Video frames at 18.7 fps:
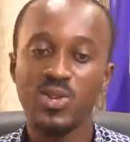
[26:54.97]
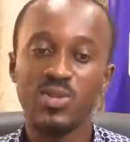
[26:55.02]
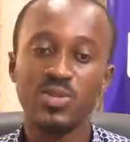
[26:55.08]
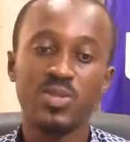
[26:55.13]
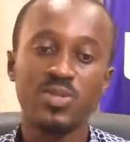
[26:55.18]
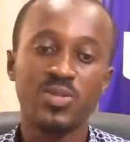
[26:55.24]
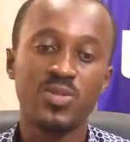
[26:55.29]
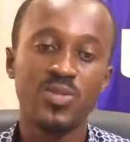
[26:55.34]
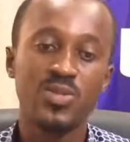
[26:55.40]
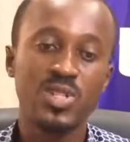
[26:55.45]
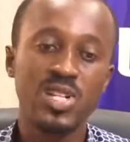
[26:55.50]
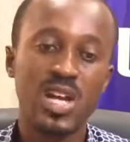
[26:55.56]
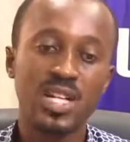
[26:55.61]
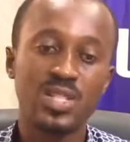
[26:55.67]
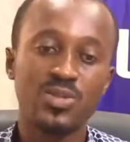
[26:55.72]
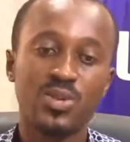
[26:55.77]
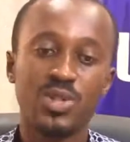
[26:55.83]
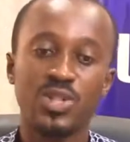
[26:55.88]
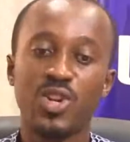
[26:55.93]
We've looked
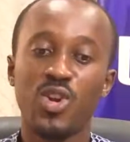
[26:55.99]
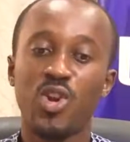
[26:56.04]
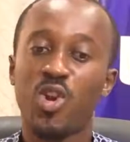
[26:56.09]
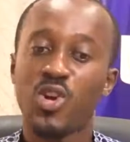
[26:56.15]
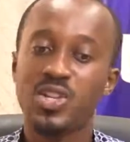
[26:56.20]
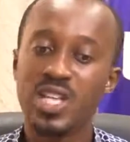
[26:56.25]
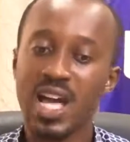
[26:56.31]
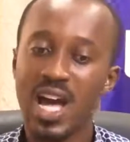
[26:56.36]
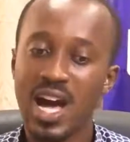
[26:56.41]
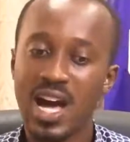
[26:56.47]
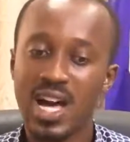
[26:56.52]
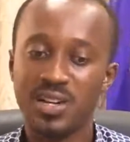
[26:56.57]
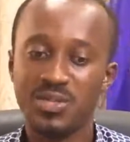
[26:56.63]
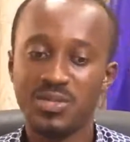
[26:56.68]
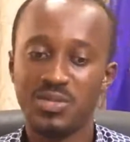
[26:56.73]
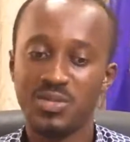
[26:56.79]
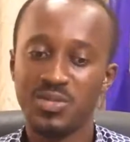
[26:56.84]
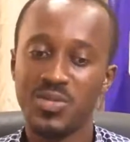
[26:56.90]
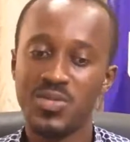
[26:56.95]
at what laws are,
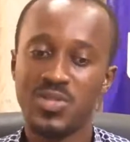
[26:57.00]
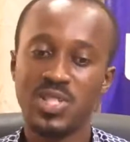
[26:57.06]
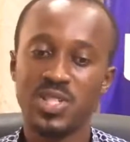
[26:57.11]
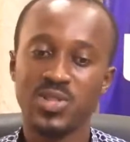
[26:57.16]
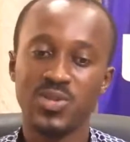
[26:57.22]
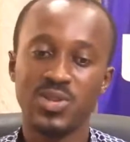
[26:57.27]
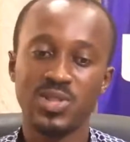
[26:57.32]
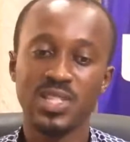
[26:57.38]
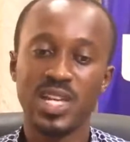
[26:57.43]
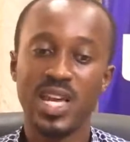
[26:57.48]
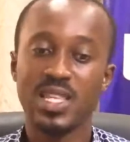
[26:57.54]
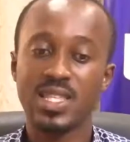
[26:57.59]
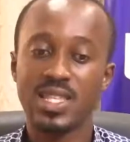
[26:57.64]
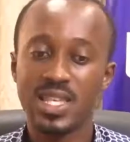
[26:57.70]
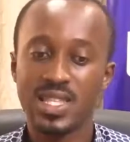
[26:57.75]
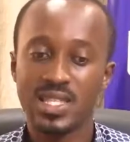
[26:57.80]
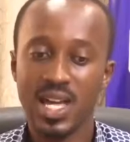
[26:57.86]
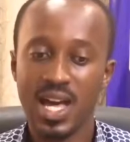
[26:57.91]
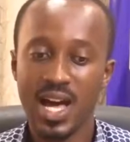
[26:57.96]
we've seen what
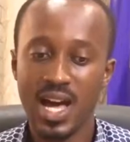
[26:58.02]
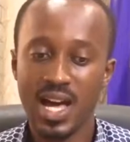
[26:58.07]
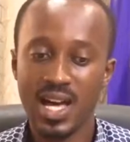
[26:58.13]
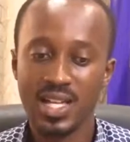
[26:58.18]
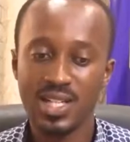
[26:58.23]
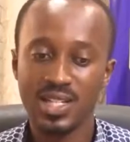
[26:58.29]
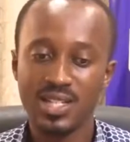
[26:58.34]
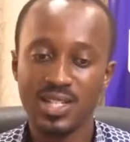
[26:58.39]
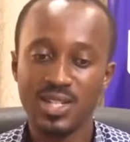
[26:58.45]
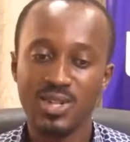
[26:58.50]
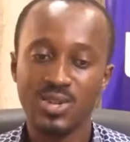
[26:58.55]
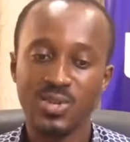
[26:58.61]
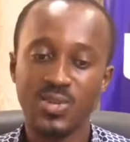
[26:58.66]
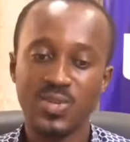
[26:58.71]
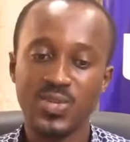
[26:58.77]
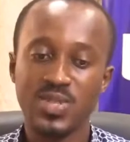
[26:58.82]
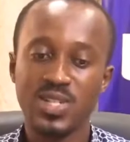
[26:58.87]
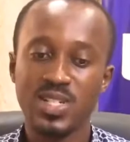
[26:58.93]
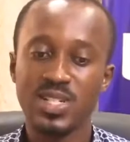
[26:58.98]
ethics are,
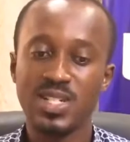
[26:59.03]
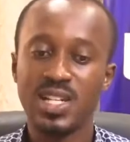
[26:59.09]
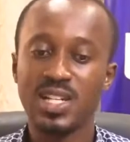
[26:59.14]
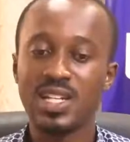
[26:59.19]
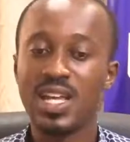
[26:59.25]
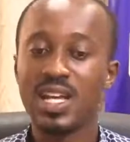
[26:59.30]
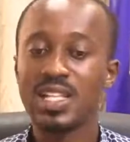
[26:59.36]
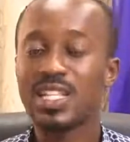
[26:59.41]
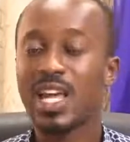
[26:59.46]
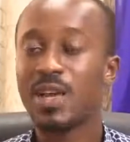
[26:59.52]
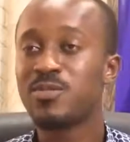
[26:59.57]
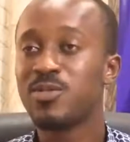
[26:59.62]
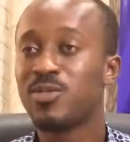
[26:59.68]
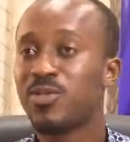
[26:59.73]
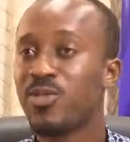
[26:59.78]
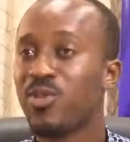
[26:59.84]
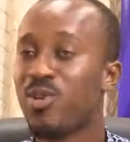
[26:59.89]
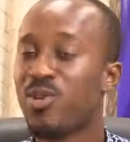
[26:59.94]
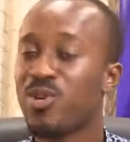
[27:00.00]
we've seen that there are types
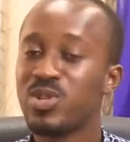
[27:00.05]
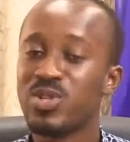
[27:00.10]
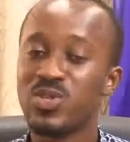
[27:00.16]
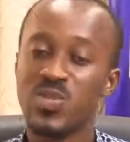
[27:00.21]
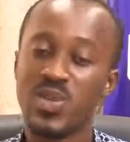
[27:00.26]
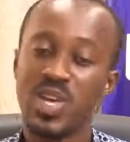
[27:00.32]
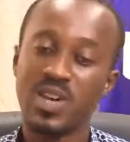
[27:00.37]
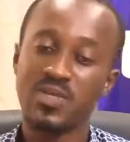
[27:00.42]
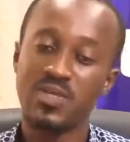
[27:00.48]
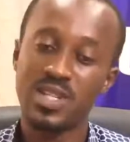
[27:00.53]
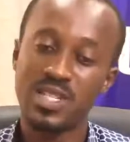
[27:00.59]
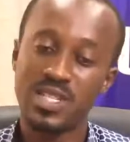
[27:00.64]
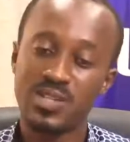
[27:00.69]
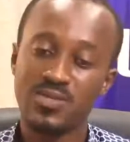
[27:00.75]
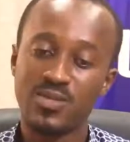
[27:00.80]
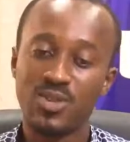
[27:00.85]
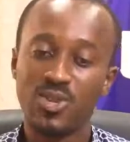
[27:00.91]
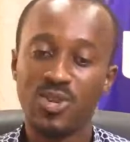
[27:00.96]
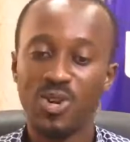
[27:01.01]
of laws. We have the
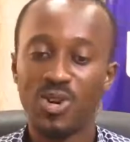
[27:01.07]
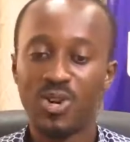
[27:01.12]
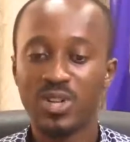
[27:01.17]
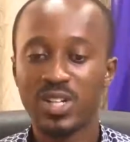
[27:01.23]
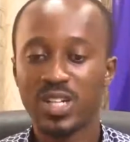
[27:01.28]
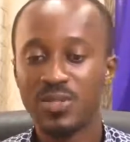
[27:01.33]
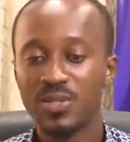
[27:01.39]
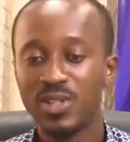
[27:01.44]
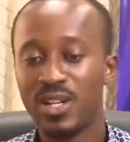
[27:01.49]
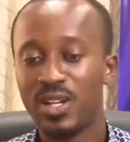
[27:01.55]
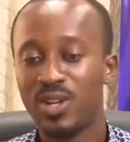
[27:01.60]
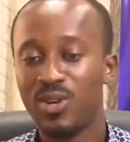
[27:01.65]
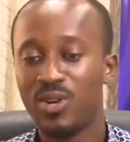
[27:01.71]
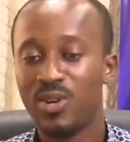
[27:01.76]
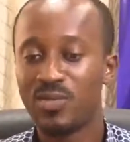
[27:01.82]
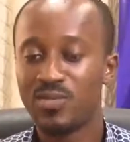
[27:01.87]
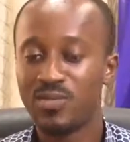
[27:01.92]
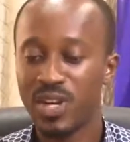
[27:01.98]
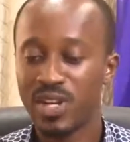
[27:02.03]
civil law, criminal
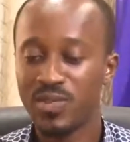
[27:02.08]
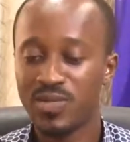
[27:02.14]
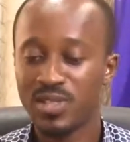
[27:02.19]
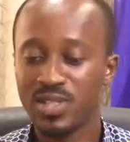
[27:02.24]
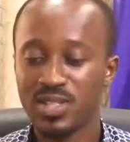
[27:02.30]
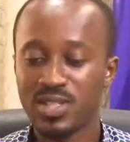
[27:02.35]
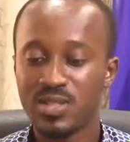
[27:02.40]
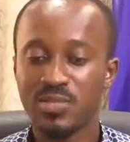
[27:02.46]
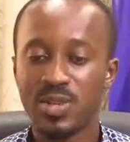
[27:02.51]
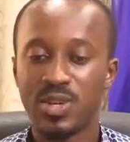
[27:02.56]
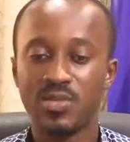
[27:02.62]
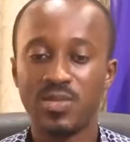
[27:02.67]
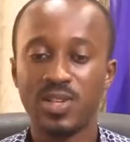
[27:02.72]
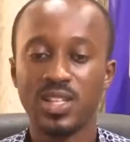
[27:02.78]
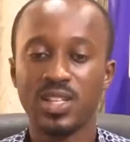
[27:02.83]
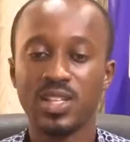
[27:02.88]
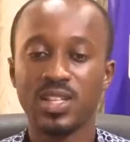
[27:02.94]
law, private, public.